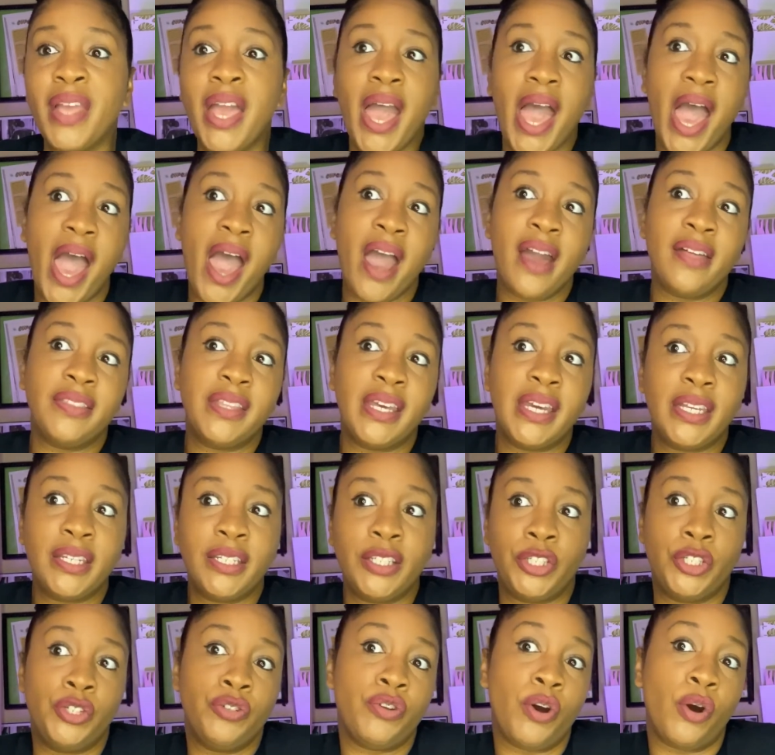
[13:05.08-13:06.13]
And then
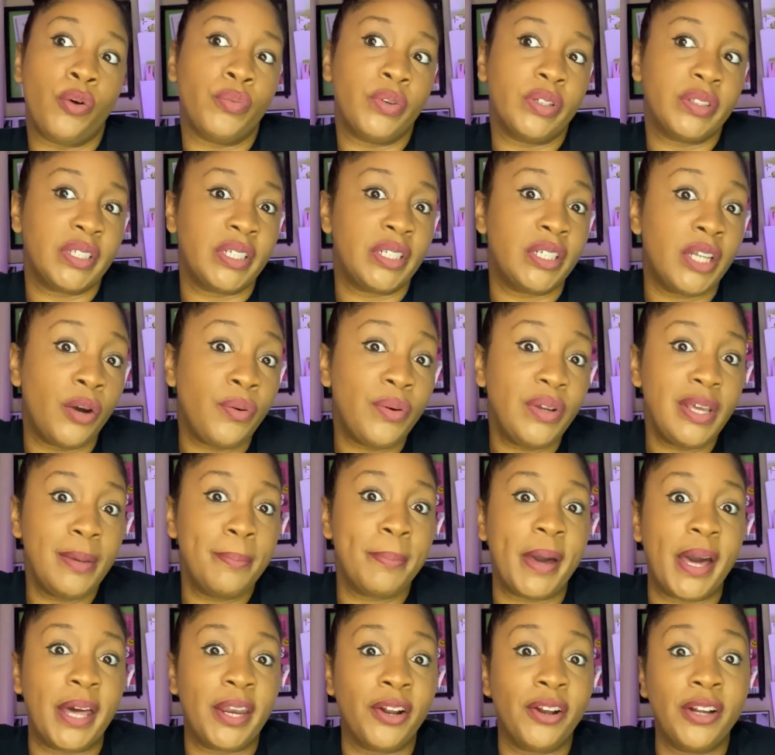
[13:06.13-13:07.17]
you don't really know any
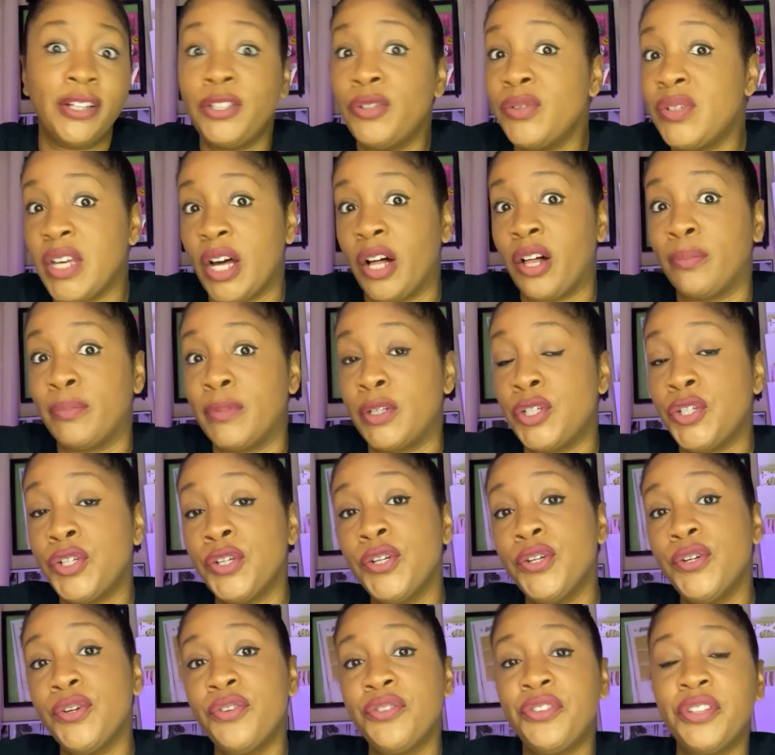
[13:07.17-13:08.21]
better, and you tell them the
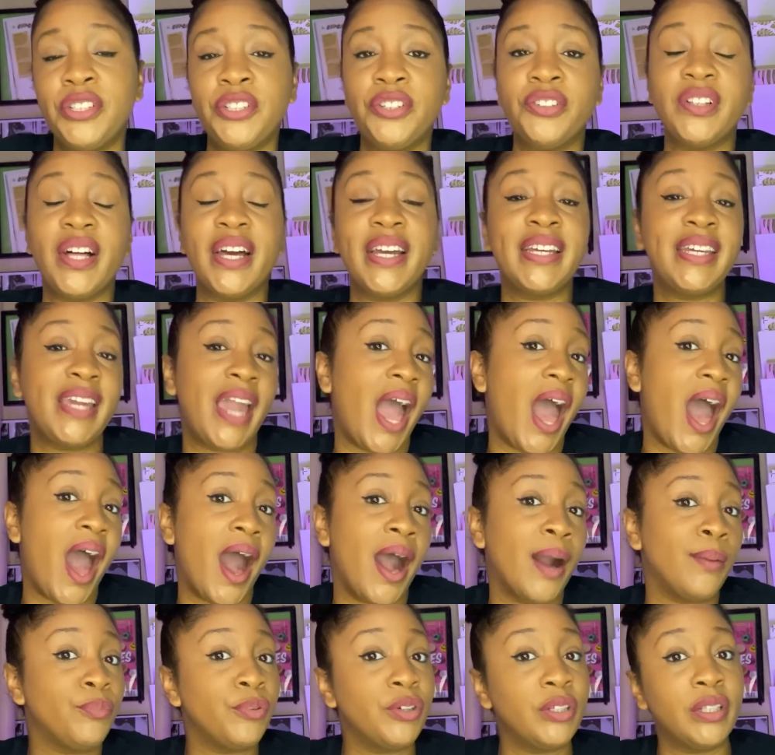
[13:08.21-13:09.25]
truth, and you're like, yeah,
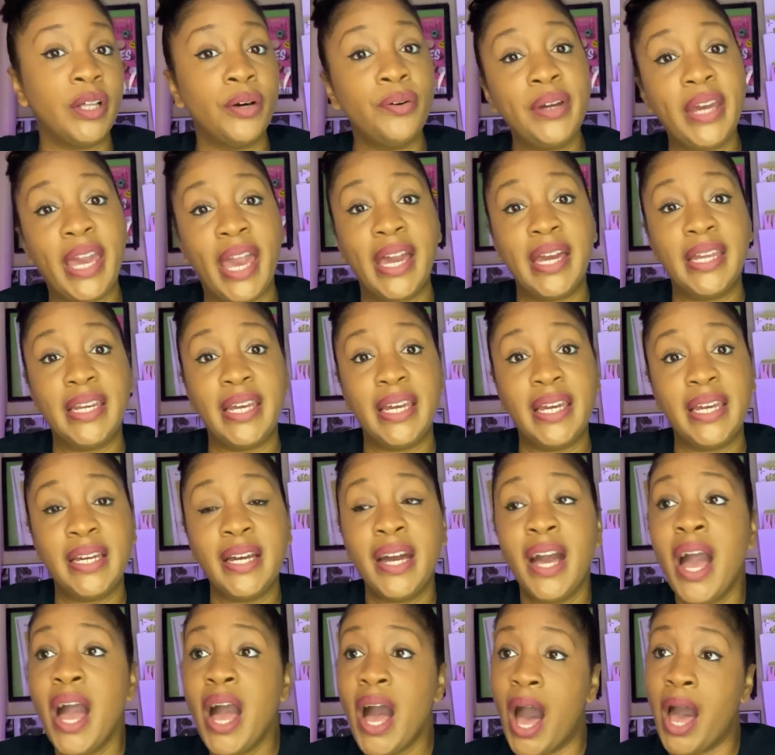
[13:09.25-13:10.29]
I'm relocating.
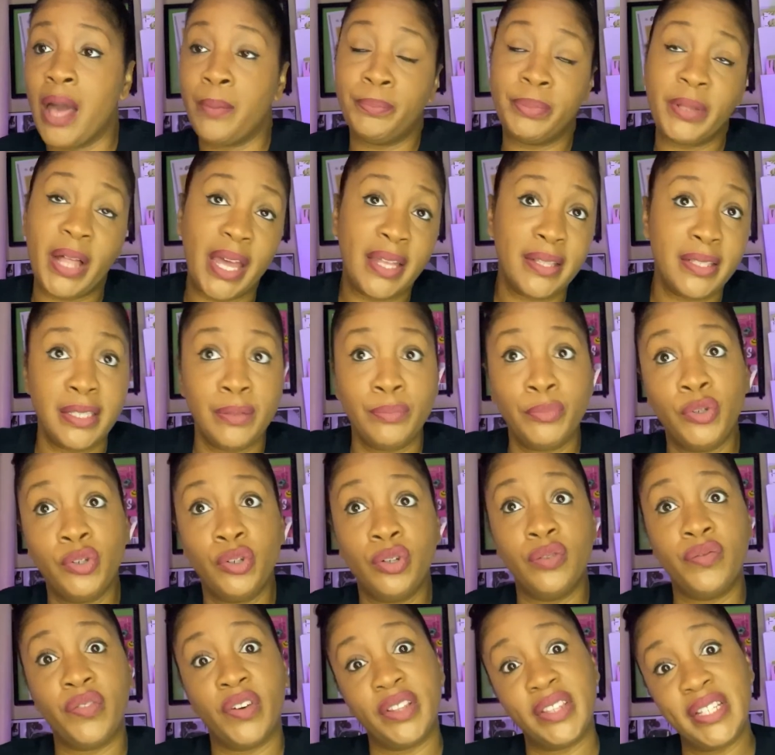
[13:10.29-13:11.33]
I plan to
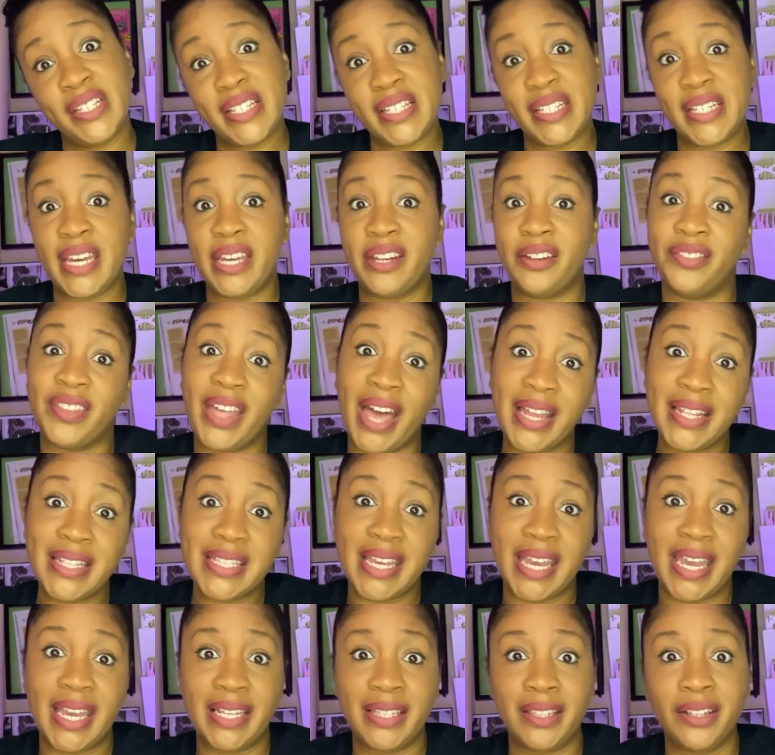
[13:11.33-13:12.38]
move on this date and that
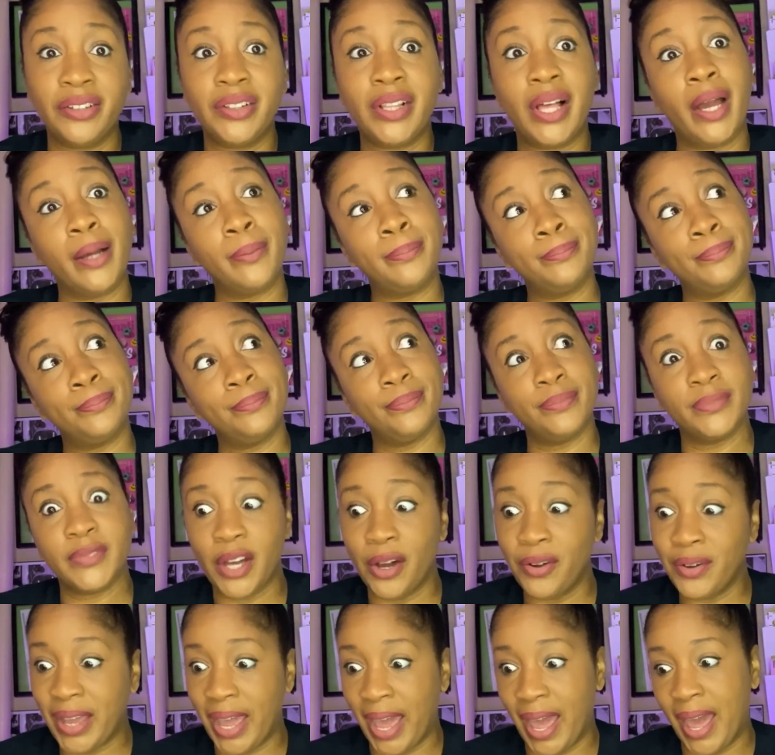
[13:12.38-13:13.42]
date. And they're like,
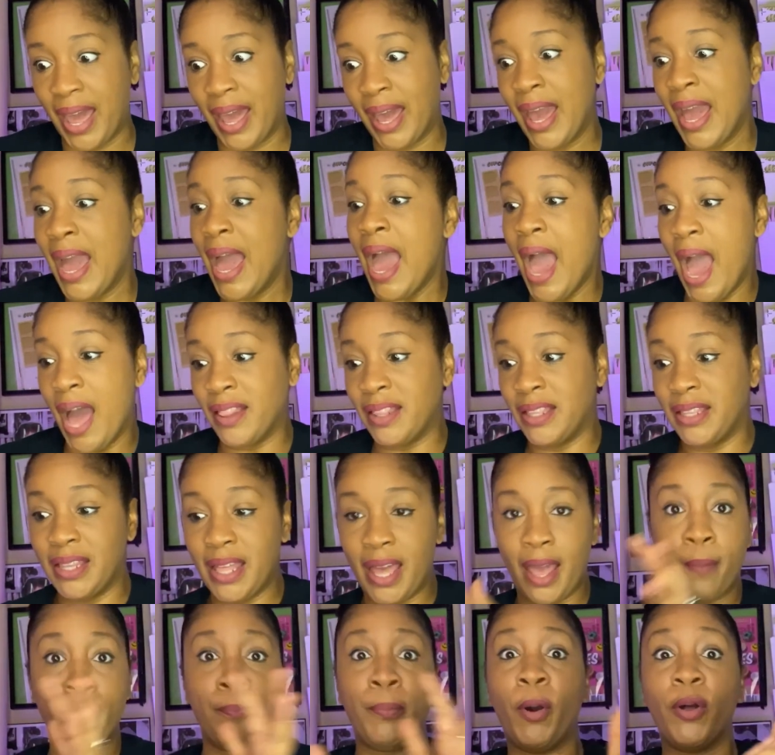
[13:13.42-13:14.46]
okay. And then they
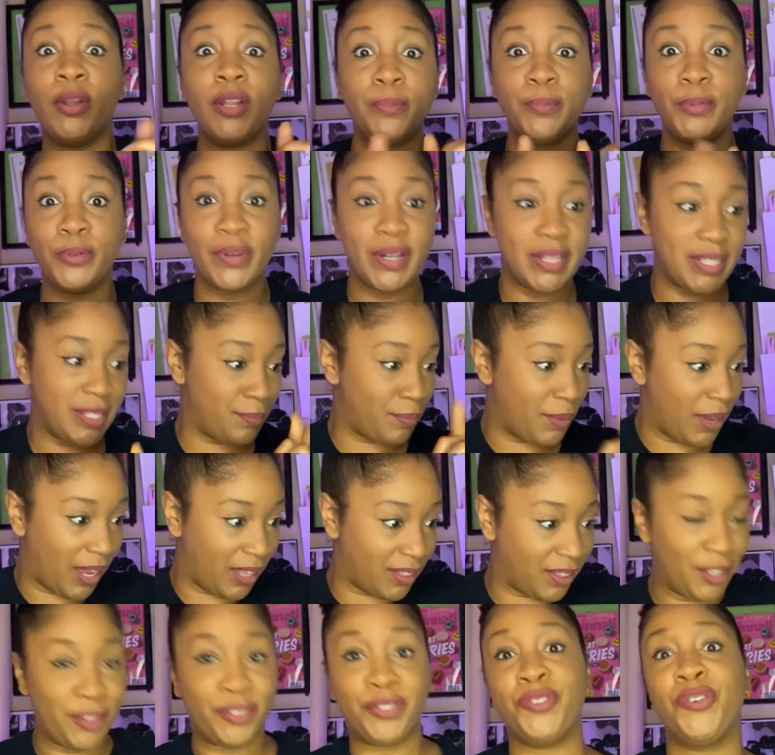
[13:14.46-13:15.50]
bowl up your resume and
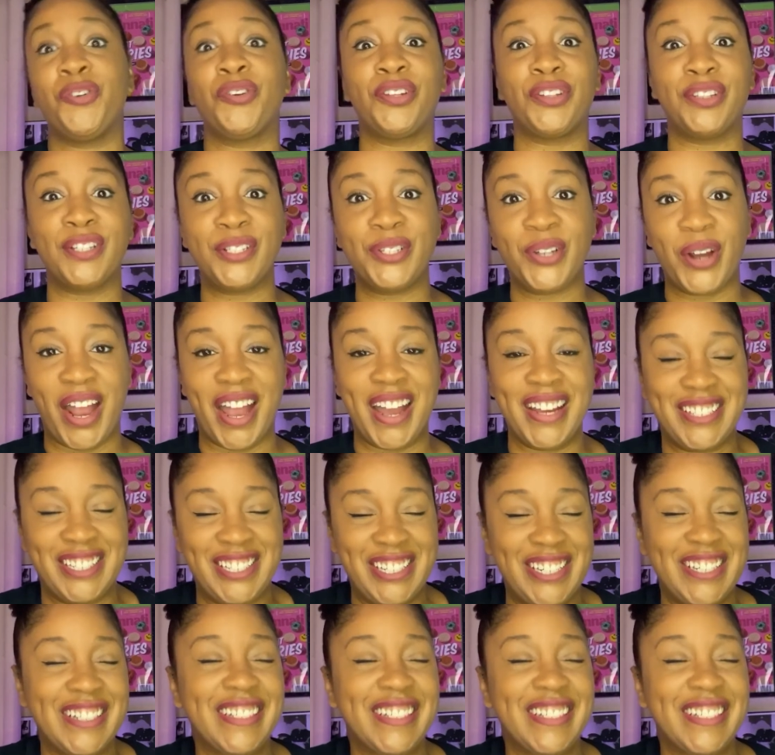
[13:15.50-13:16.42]
they throw it in the trash.